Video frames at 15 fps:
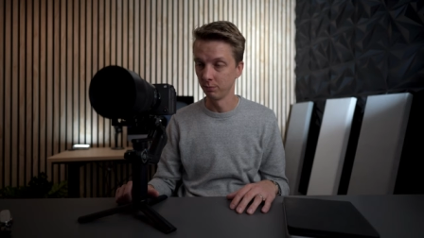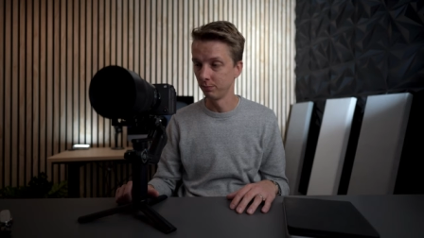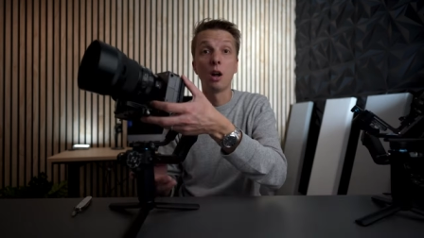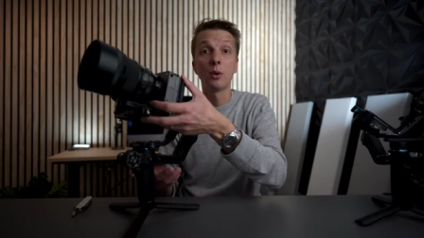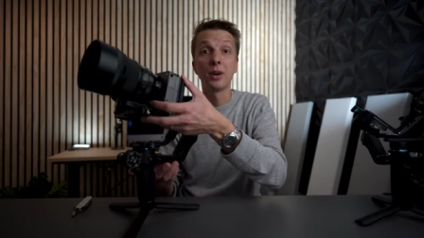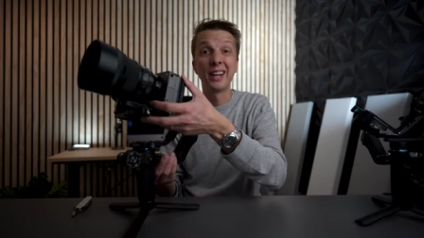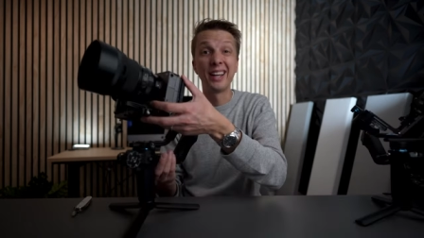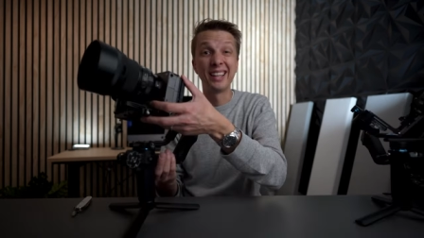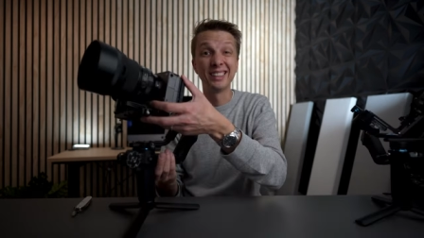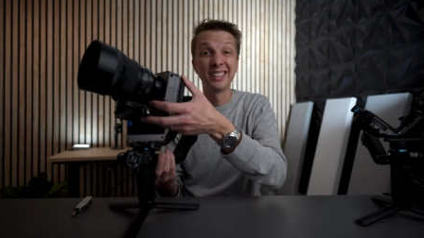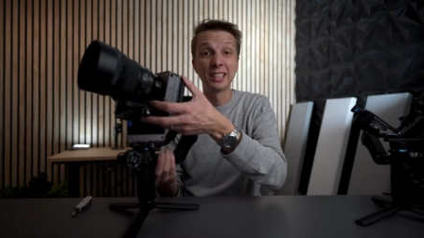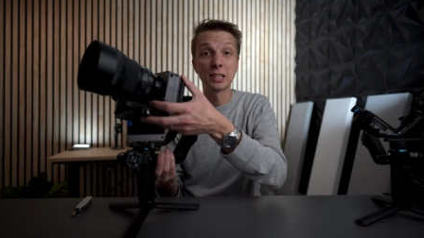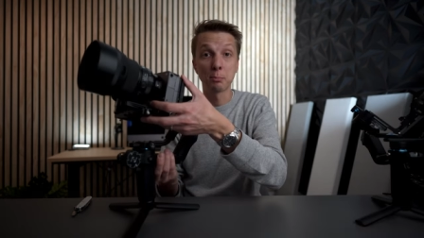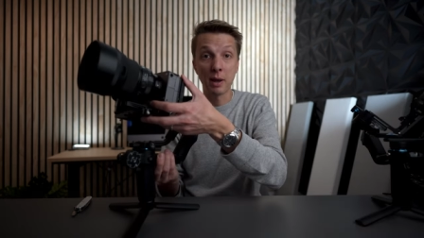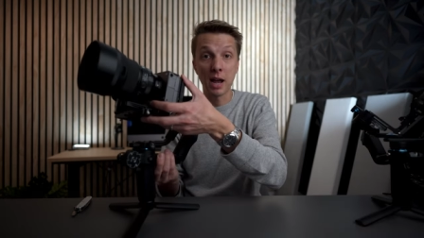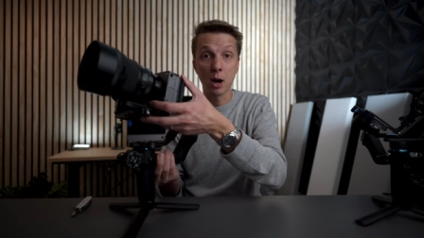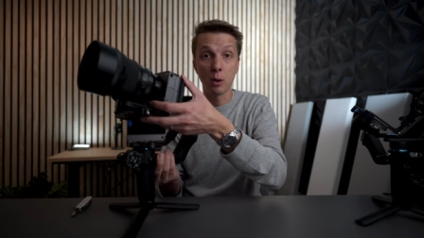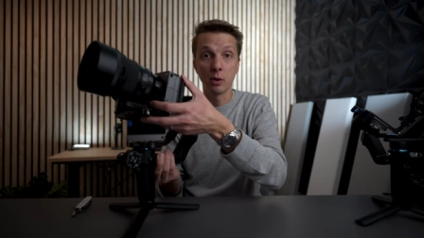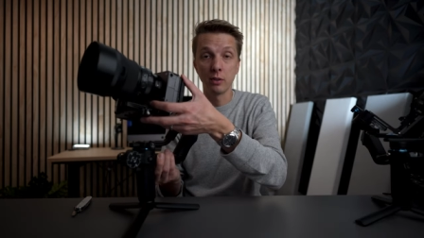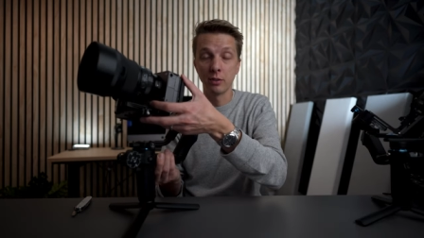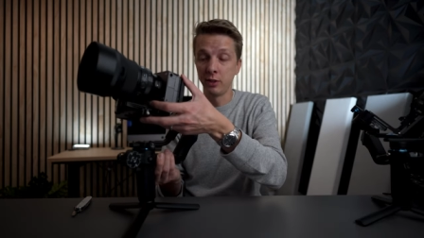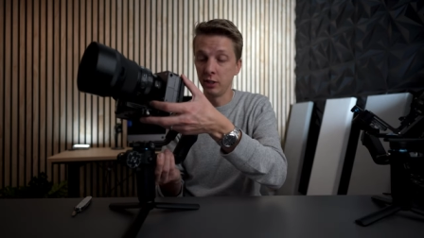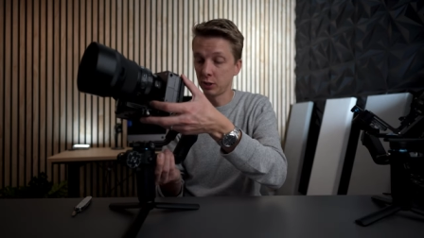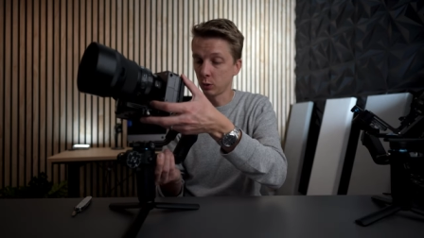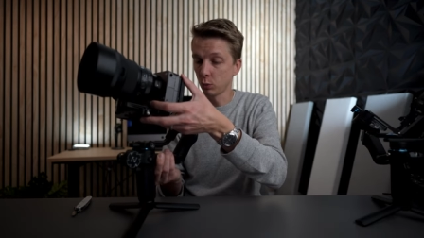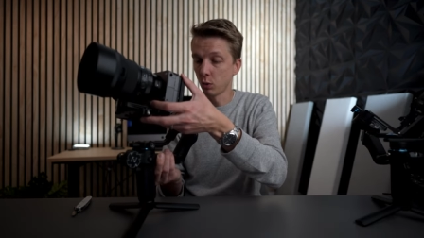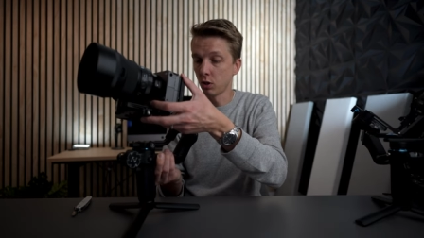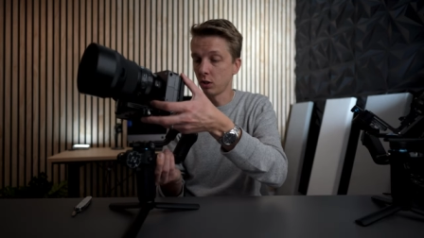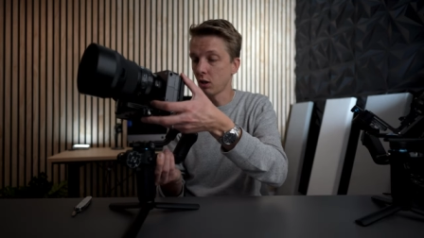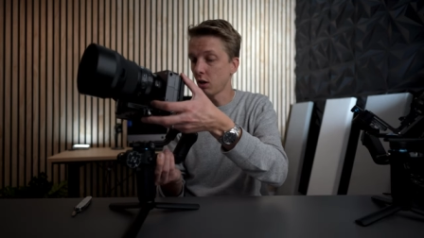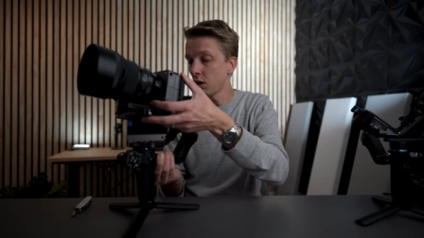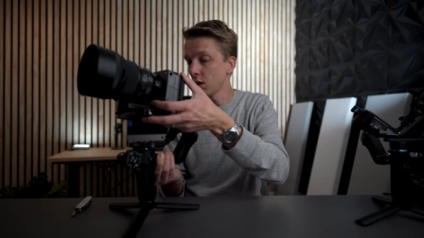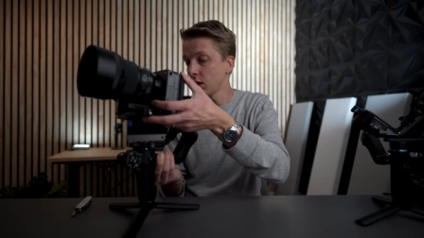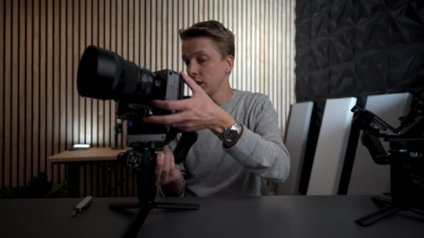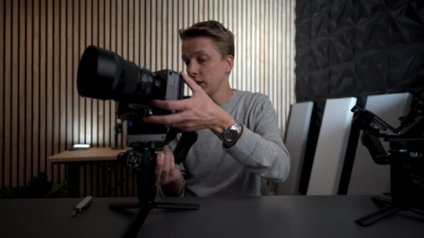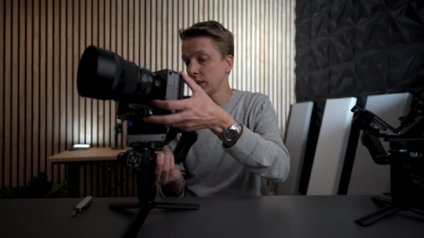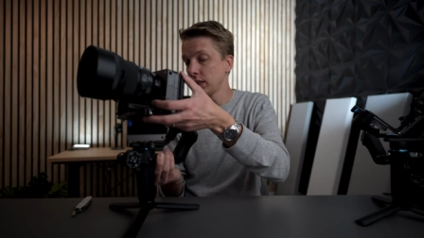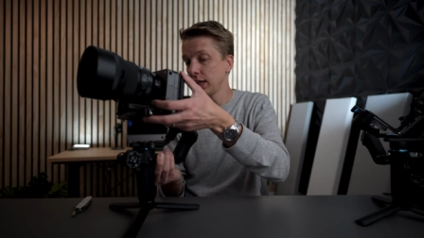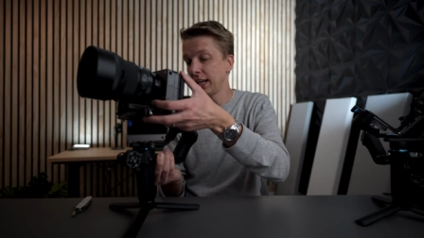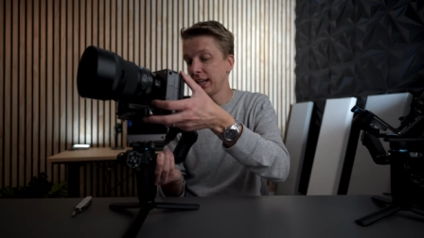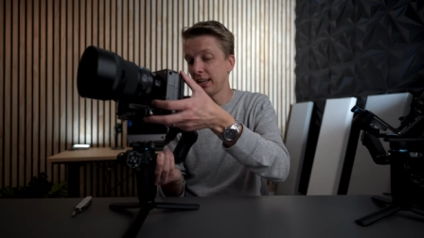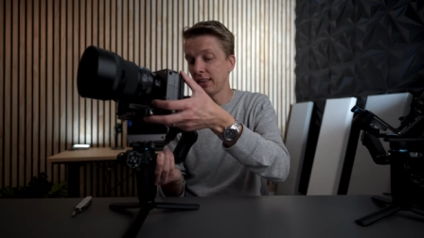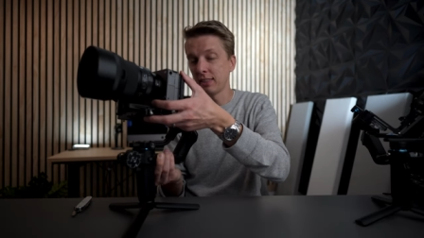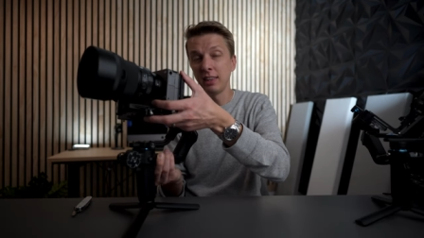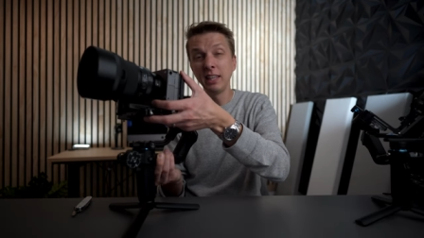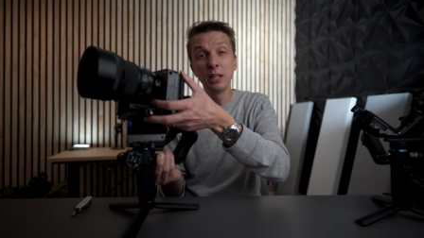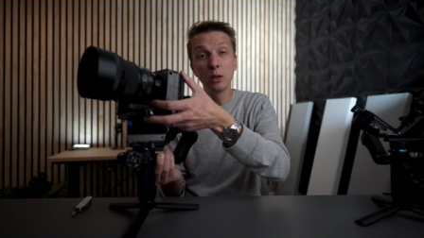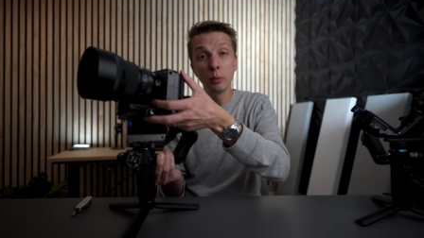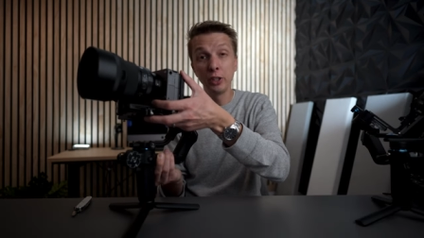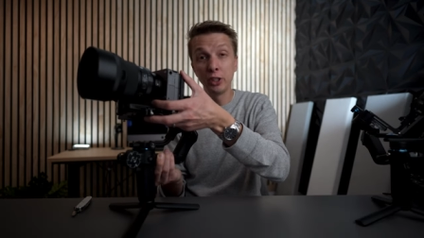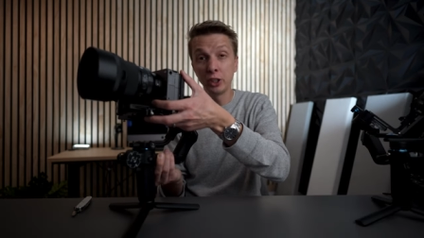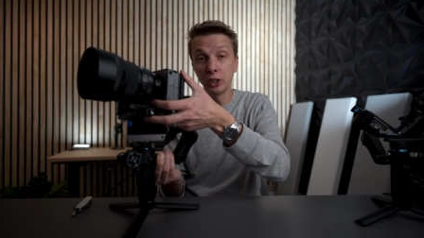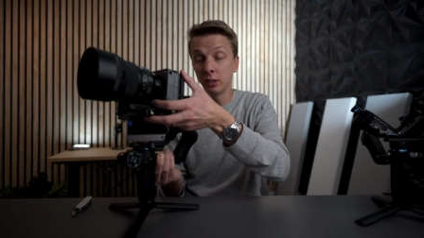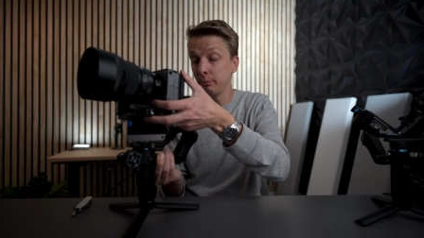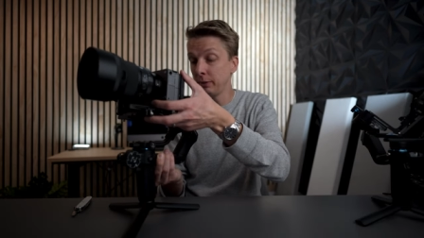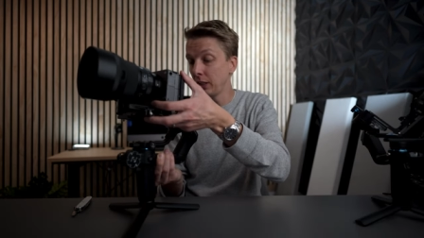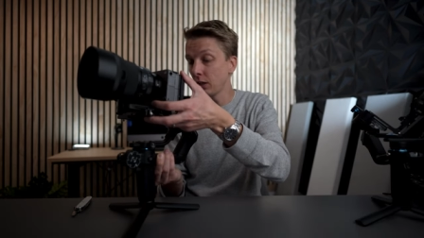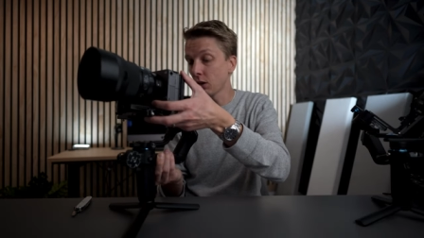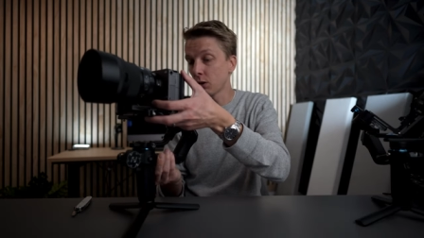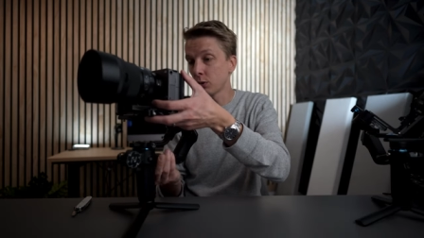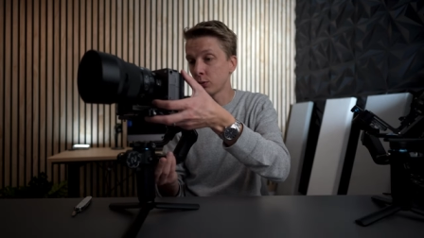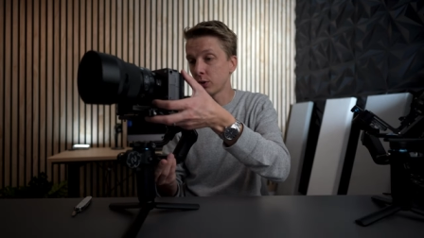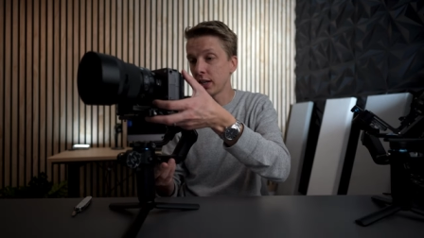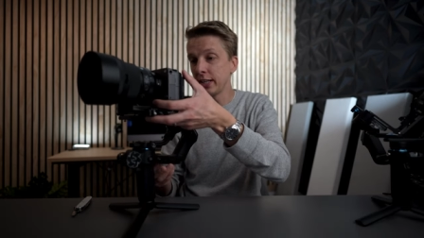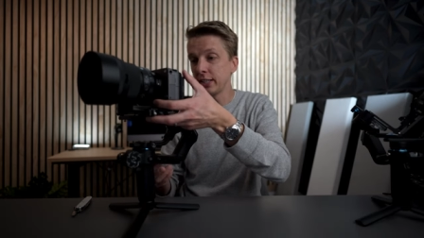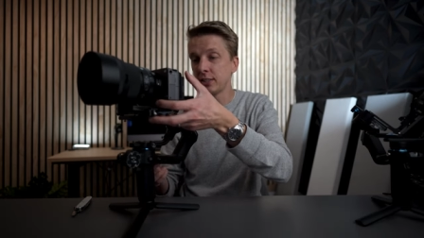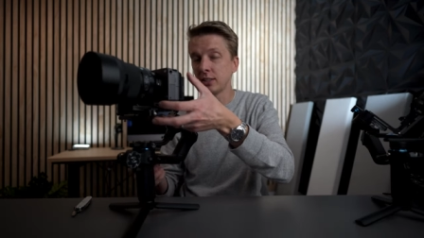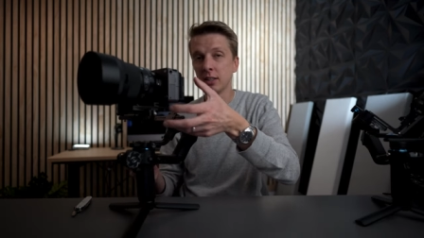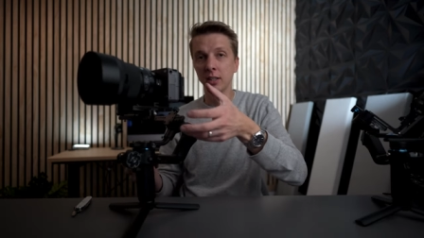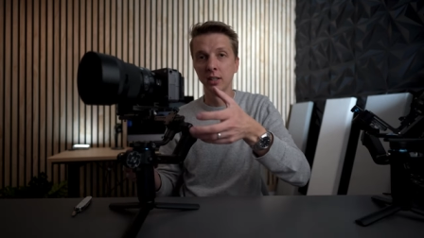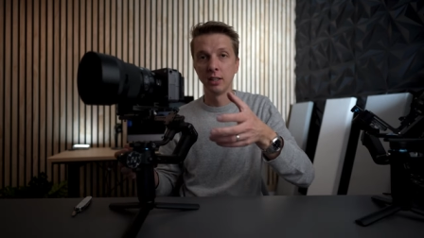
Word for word: All right, and let's power this one on, and I think we should be all right.